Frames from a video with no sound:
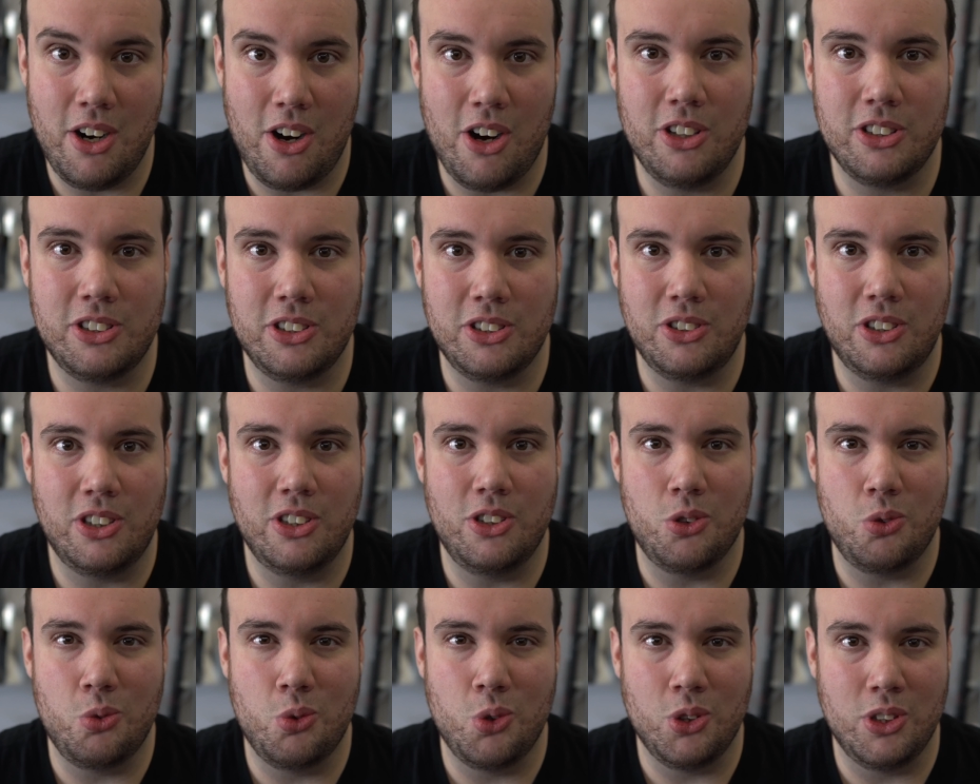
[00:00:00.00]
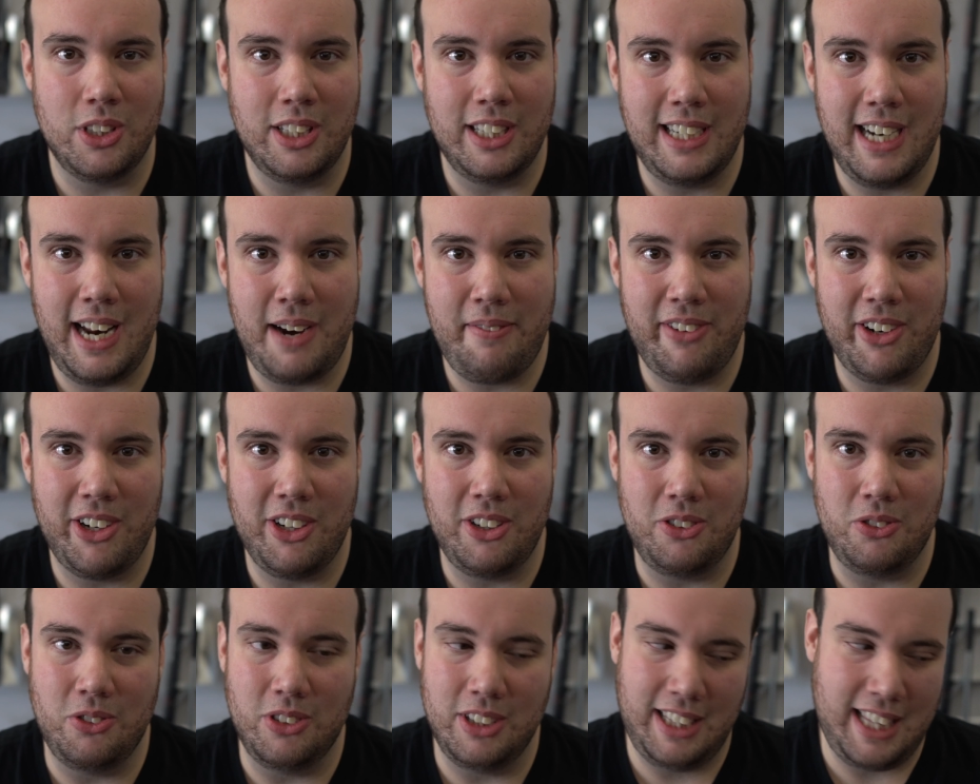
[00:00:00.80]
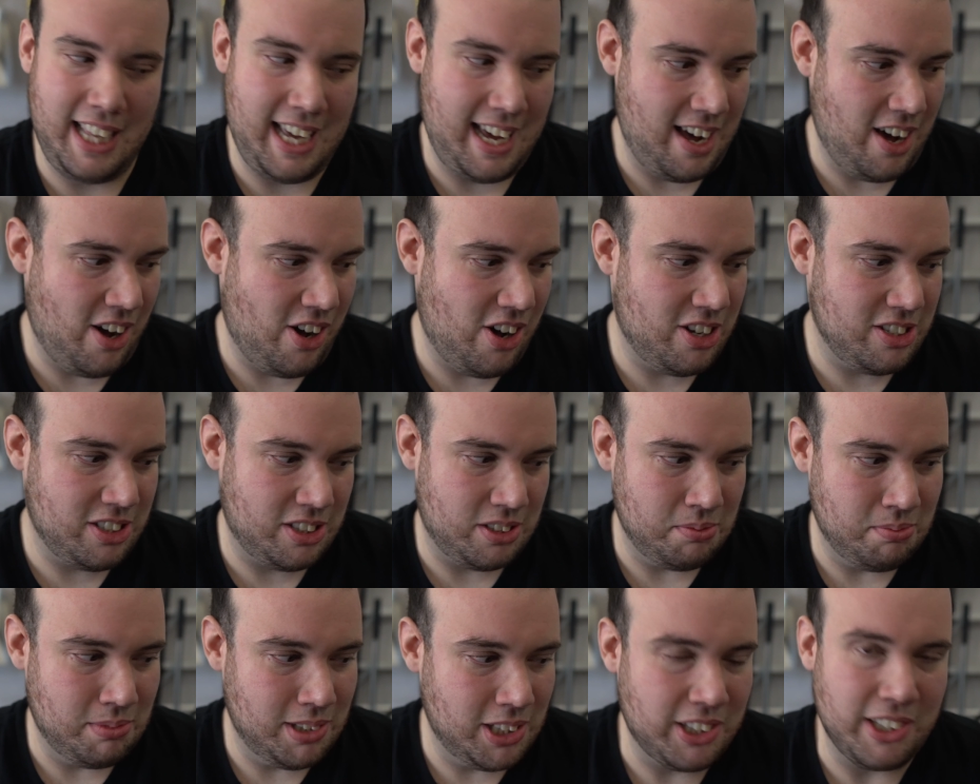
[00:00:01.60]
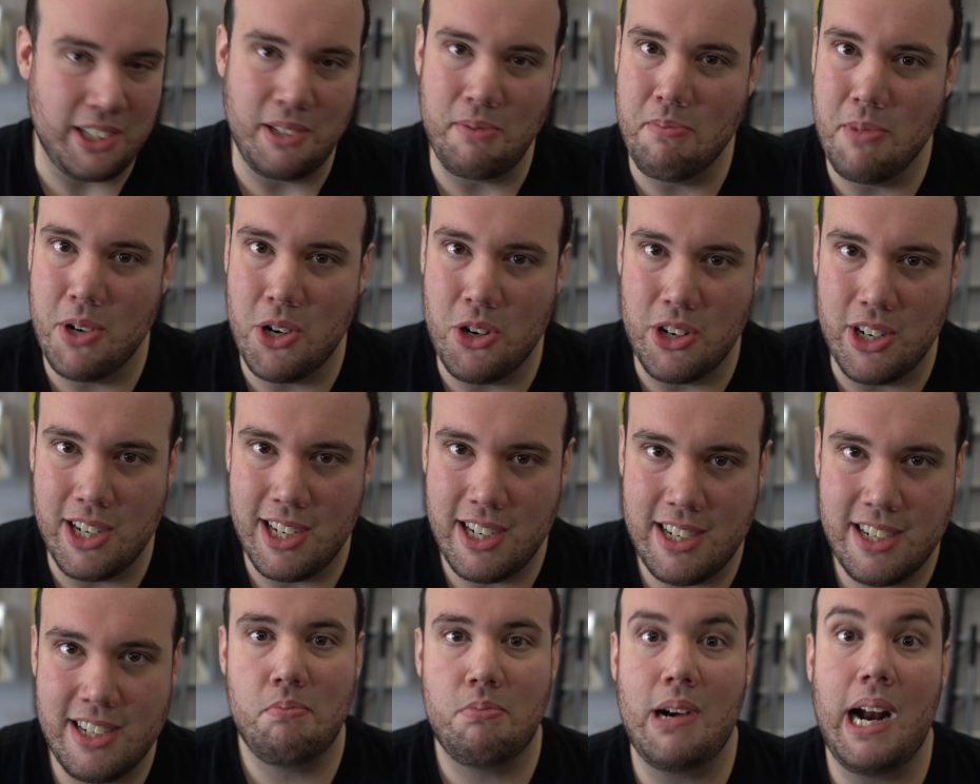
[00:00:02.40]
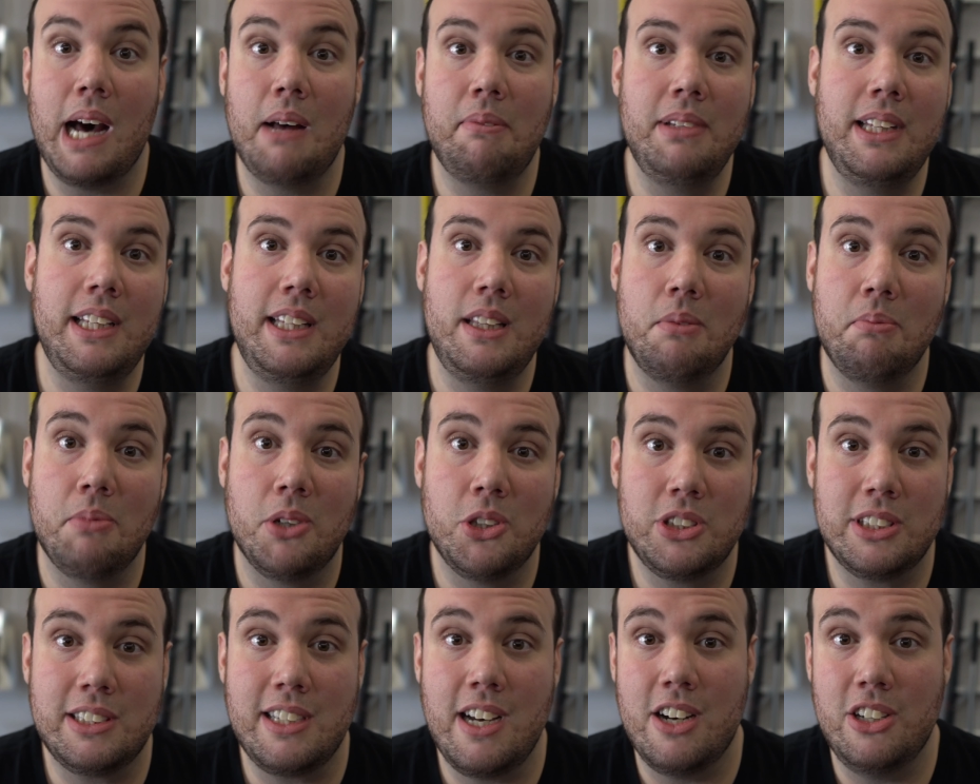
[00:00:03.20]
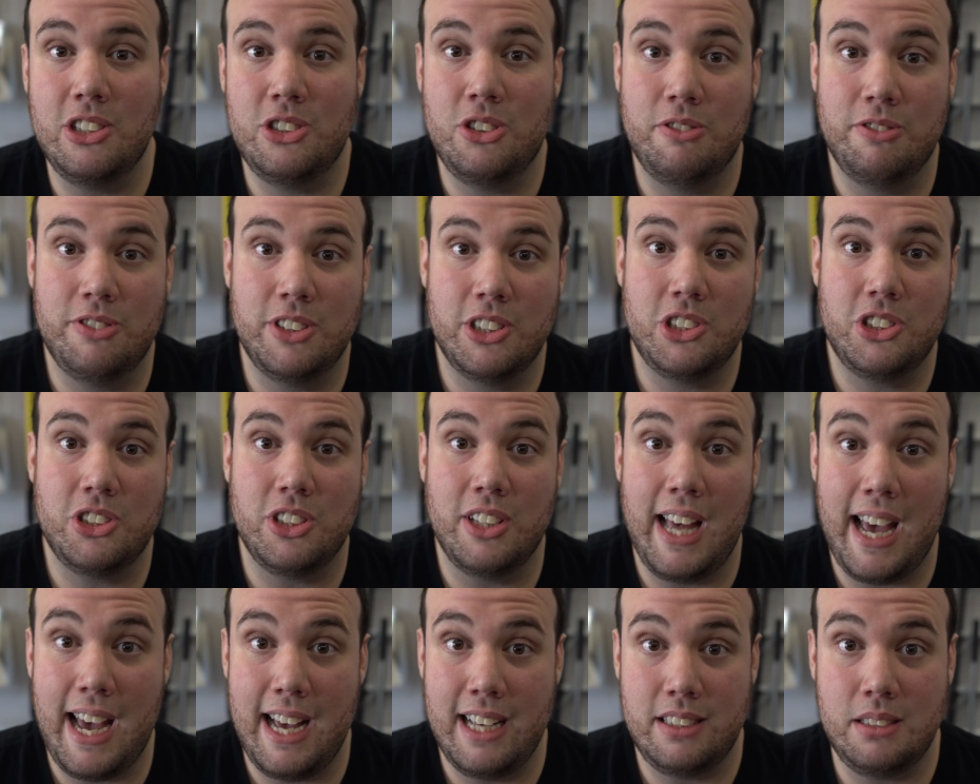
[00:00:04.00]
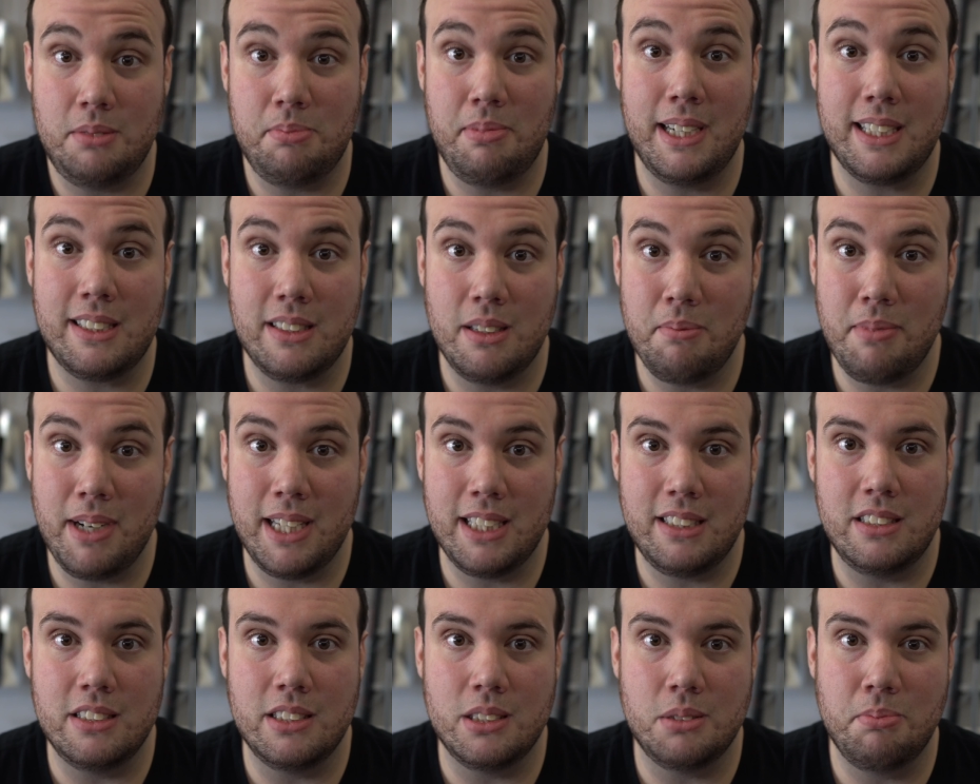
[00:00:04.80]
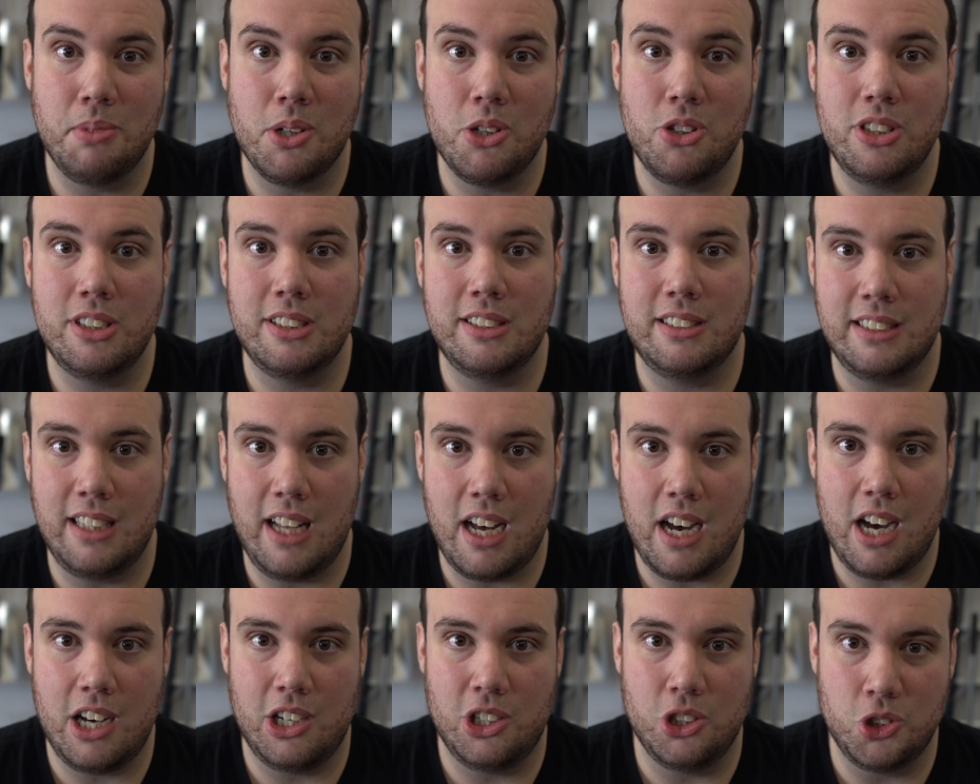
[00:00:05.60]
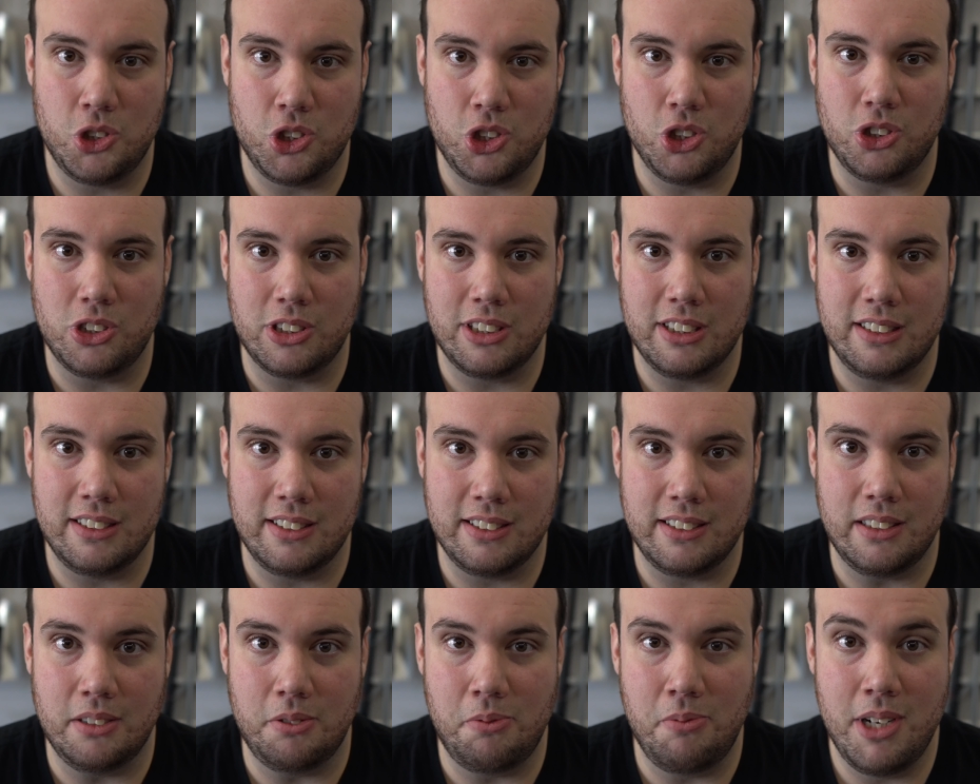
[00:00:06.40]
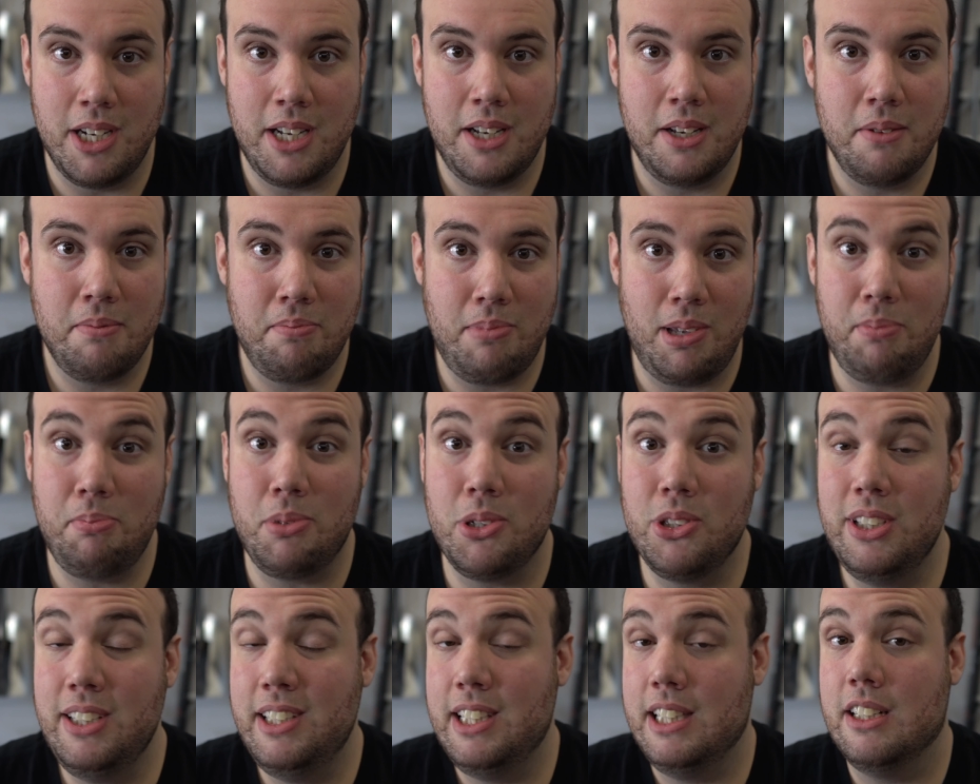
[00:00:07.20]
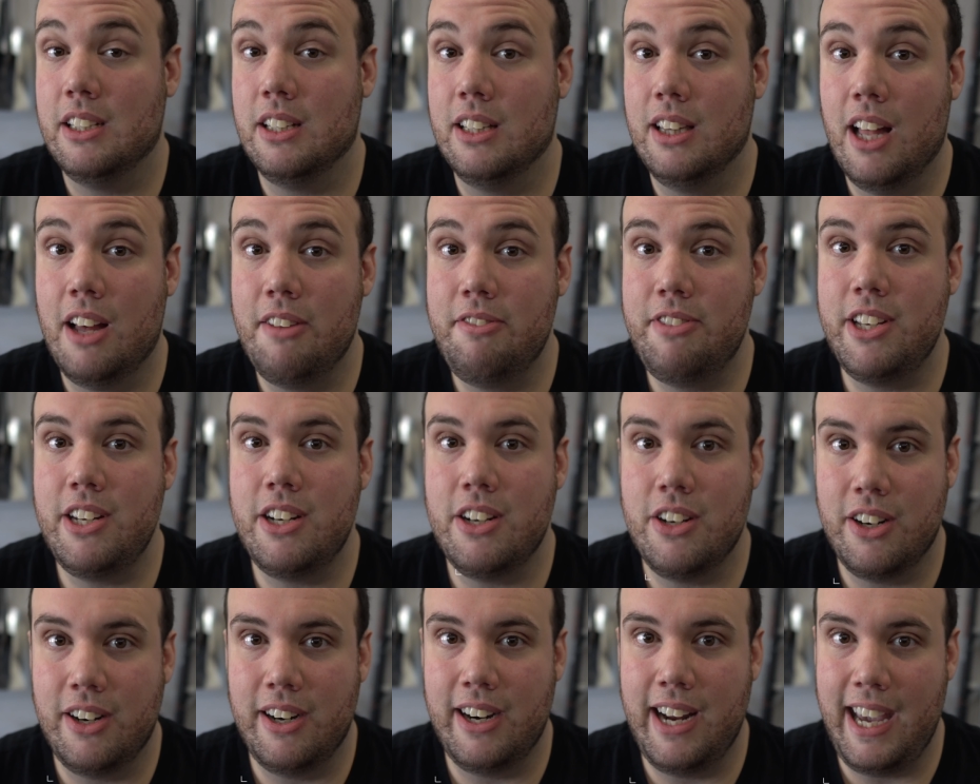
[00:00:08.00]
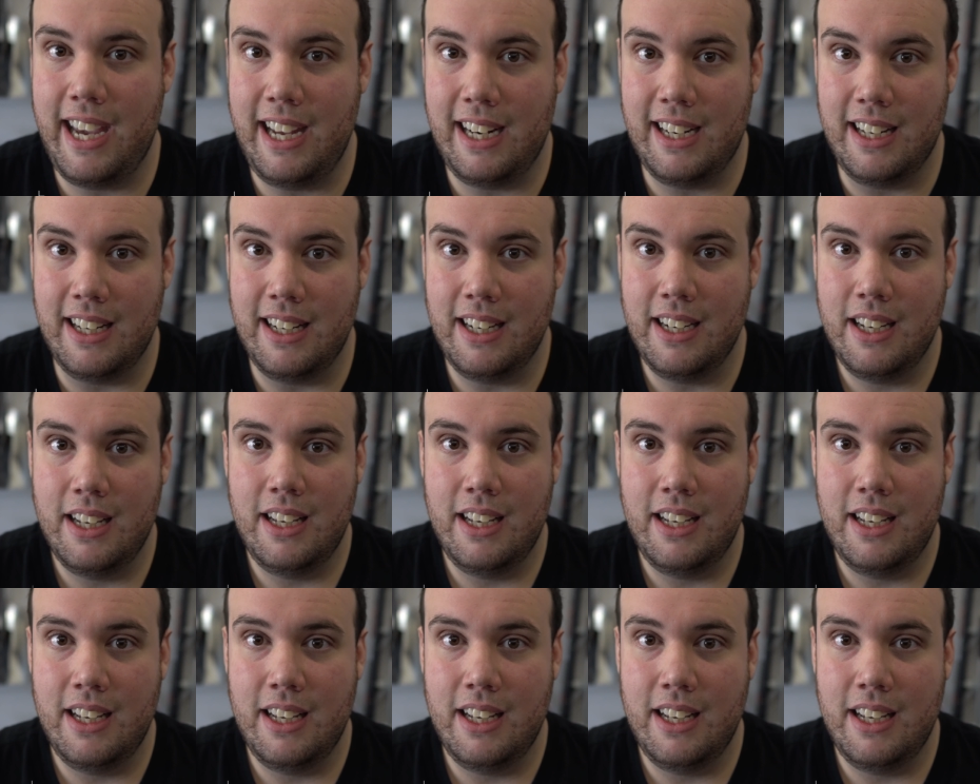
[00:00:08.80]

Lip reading: also gonna rule the neighborhood with that awesome looking mower. Probably the most controversial aspect about this mower is the auto choke system. People either love it or hate it.